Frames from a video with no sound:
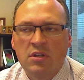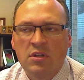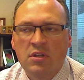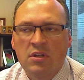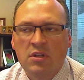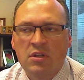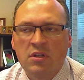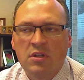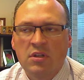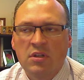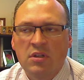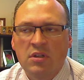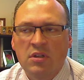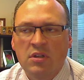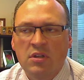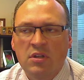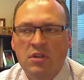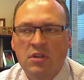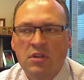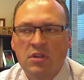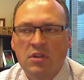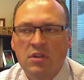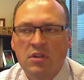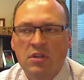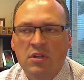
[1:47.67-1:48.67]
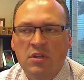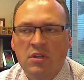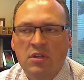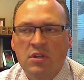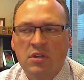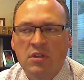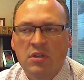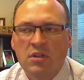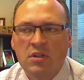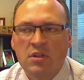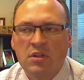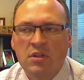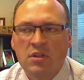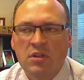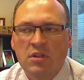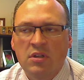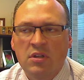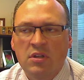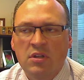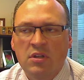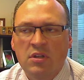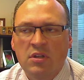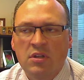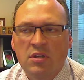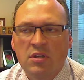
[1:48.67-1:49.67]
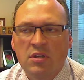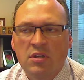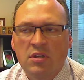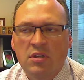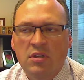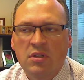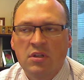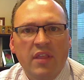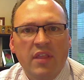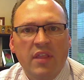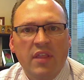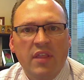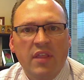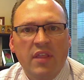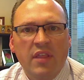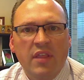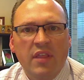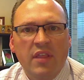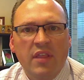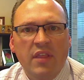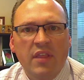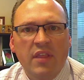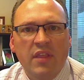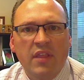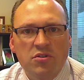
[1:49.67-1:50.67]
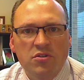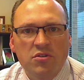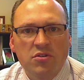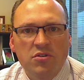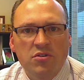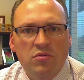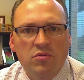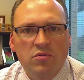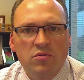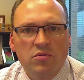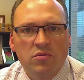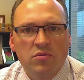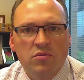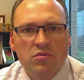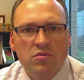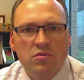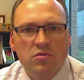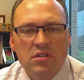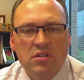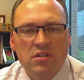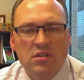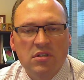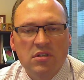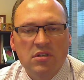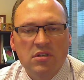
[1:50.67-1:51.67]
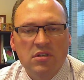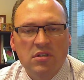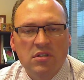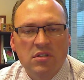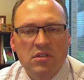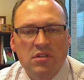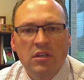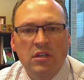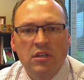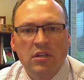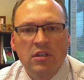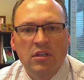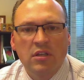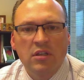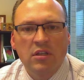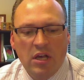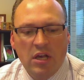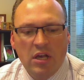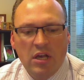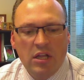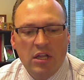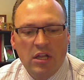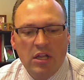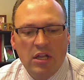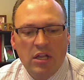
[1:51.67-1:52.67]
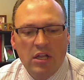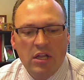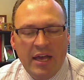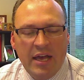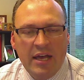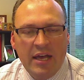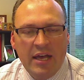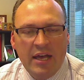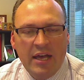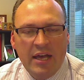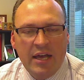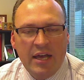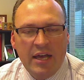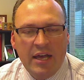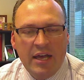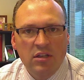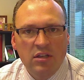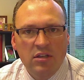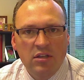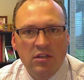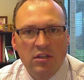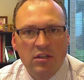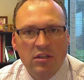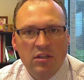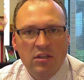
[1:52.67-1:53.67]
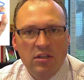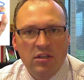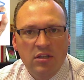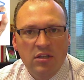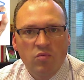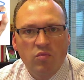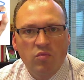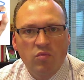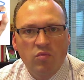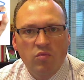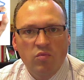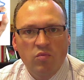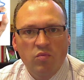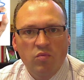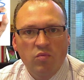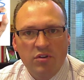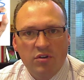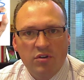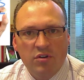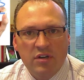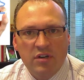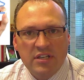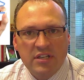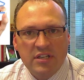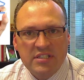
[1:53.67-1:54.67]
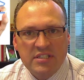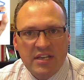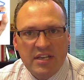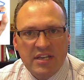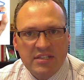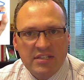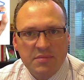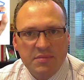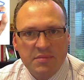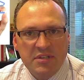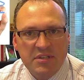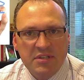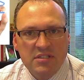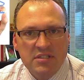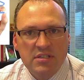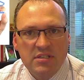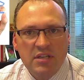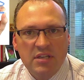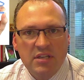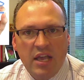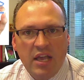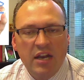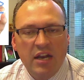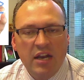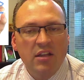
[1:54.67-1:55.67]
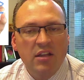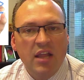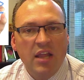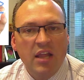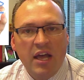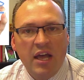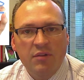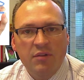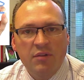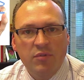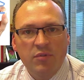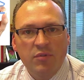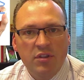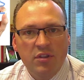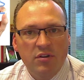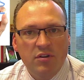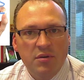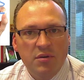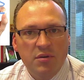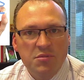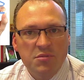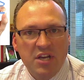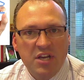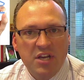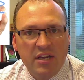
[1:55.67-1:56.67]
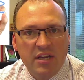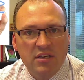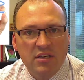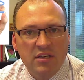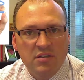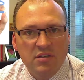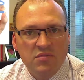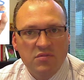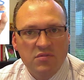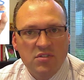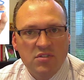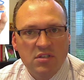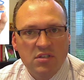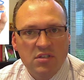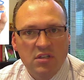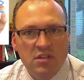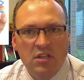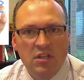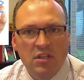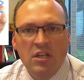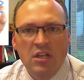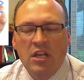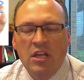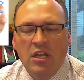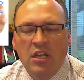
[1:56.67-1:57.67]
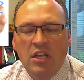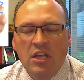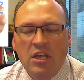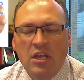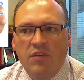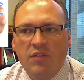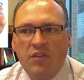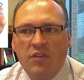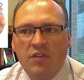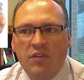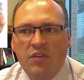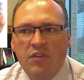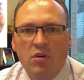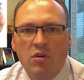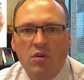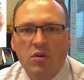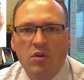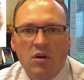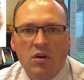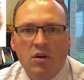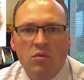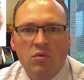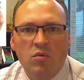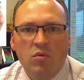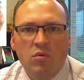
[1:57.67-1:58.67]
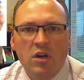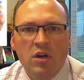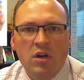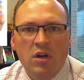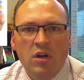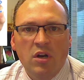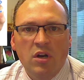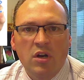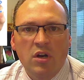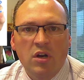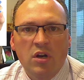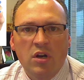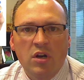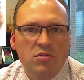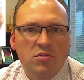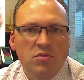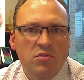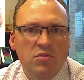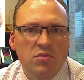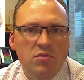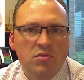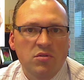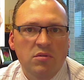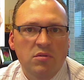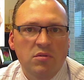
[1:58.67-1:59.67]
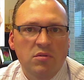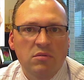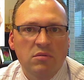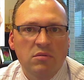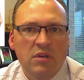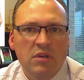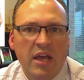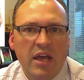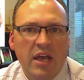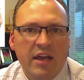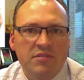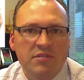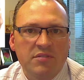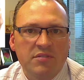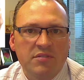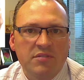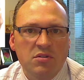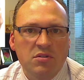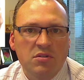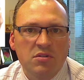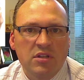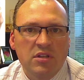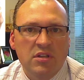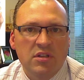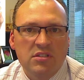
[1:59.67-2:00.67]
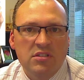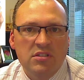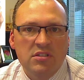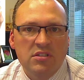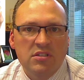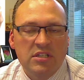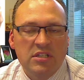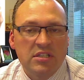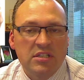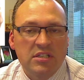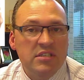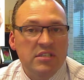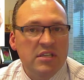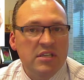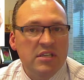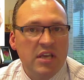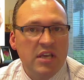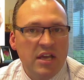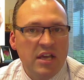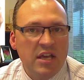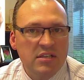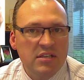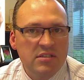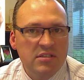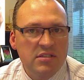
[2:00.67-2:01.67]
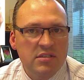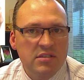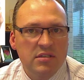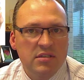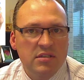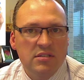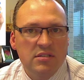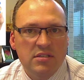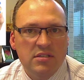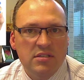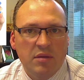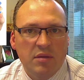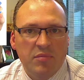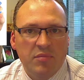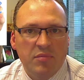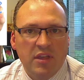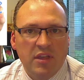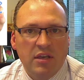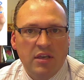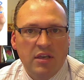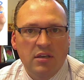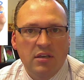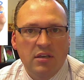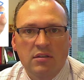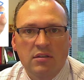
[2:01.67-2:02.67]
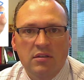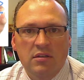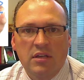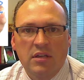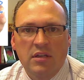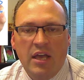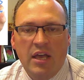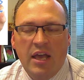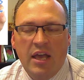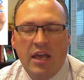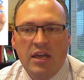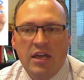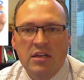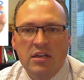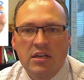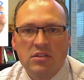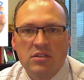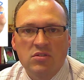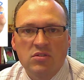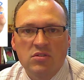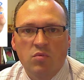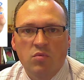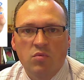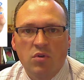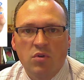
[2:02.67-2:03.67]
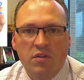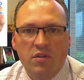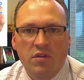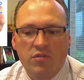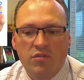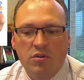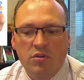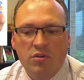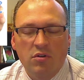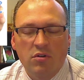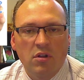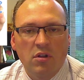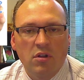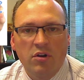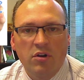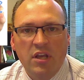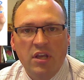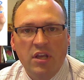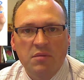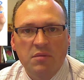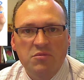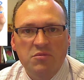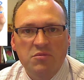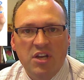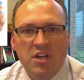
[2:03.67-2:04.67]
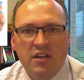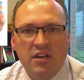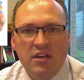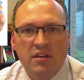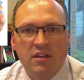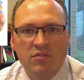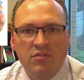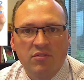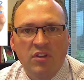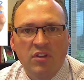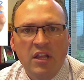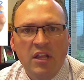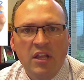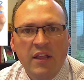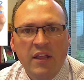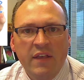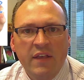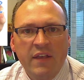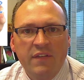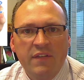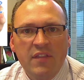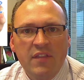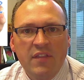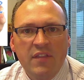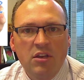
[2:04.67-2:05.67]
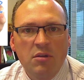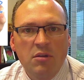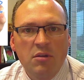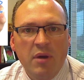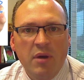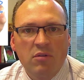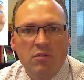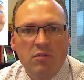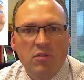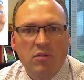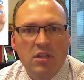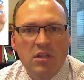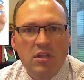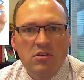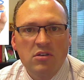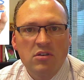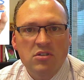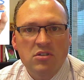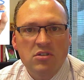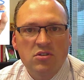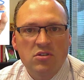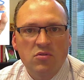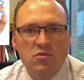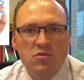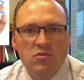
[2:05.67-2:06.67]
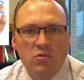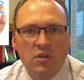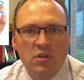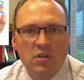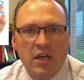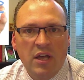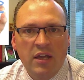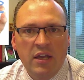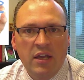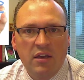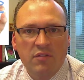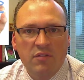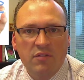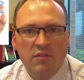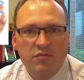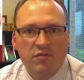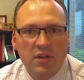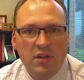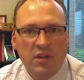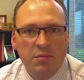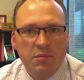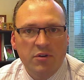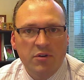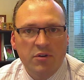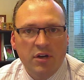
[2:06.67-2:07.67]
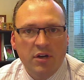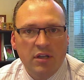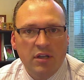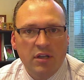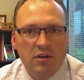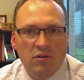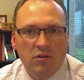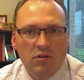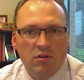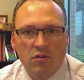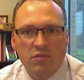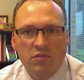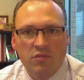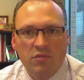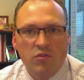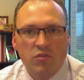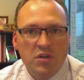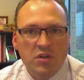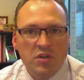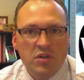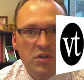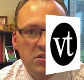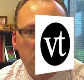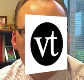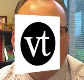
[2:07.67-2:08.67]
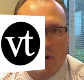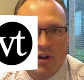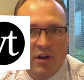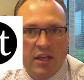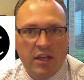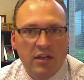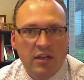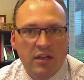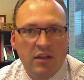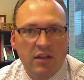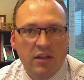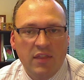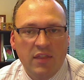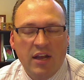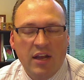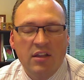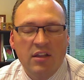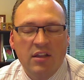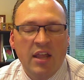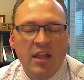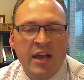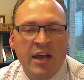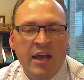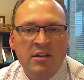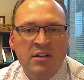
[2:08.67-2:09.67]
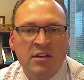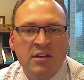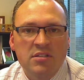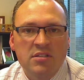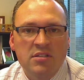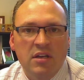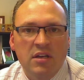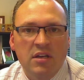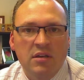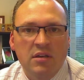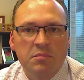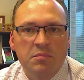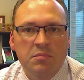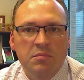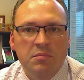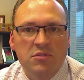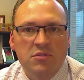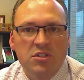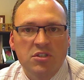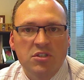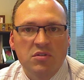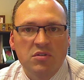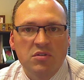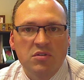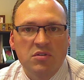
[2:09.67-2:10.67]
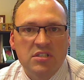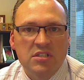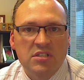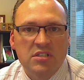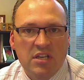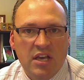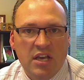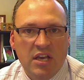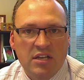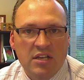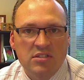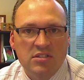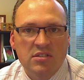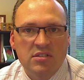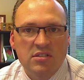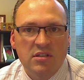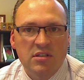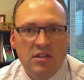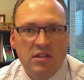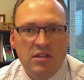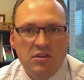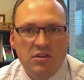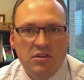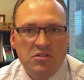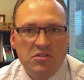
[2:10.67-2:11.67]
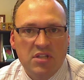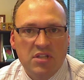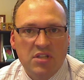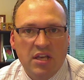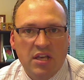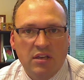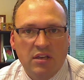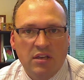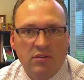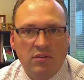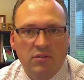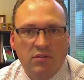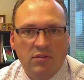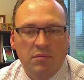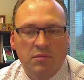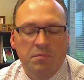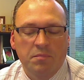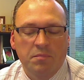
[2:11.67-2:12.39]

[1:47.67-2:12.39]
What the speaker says: Second of all, make sure that your tools align with your assessments and align with your objectives. If you are wanting to have students discuss something as one of your learning objectives, then you might want to use a tool like Flipgrid or VoiceThread that allows them to discuss those things.